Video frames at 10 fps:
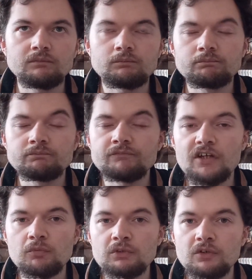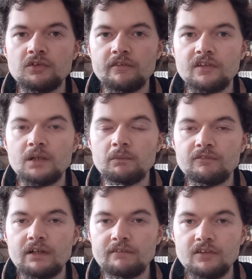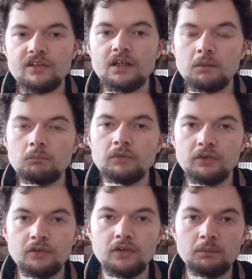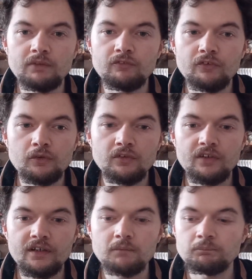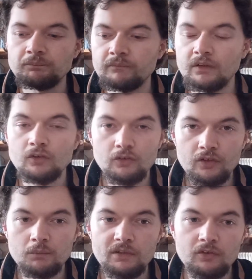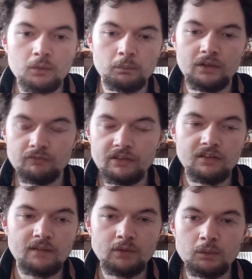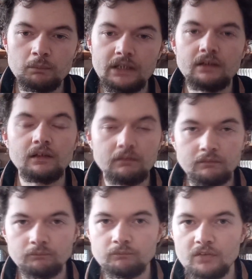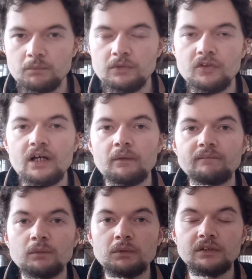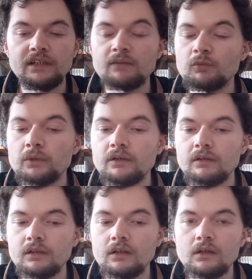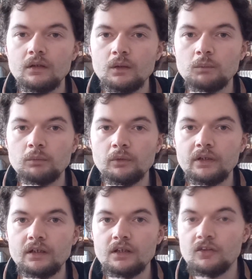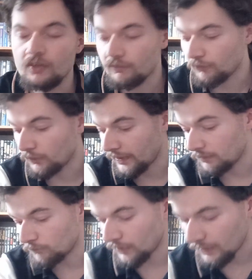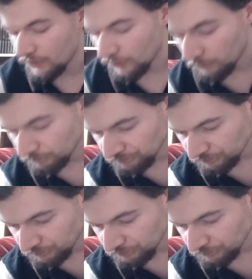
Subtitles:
vast majority of the time with a Final Fantasy game, you know you're going to be in for a good time. Not turn-based combat, real-time combat, similar to how the more modern games work, but it is a fun game to get into.